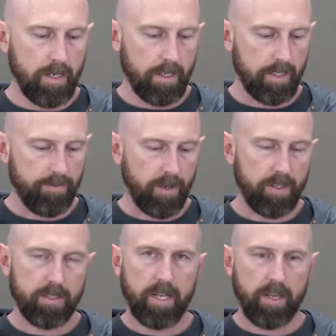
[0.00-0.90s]
Okay, as far
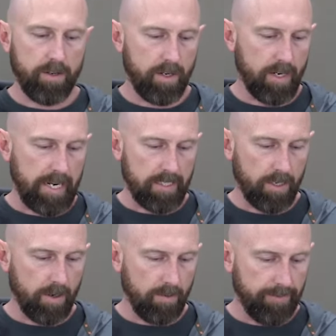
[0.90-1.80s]
as the other
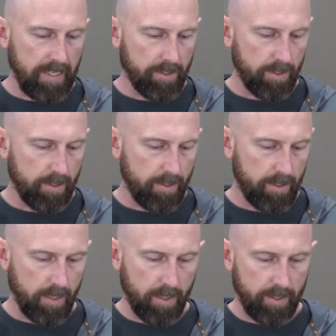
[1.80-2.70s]
external
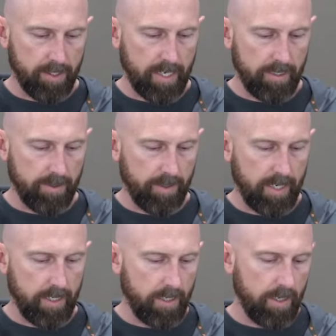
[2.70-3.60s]
features on the chest
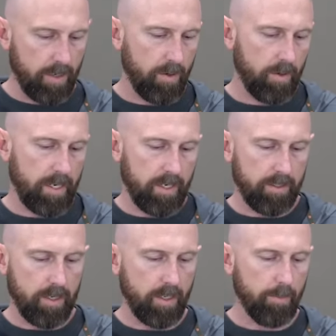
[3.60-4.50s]
rig go,
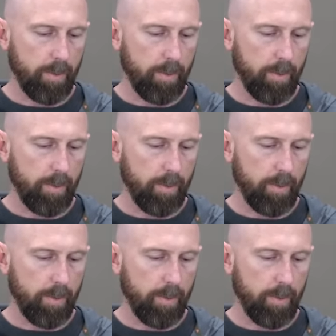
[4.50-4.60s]
there's on the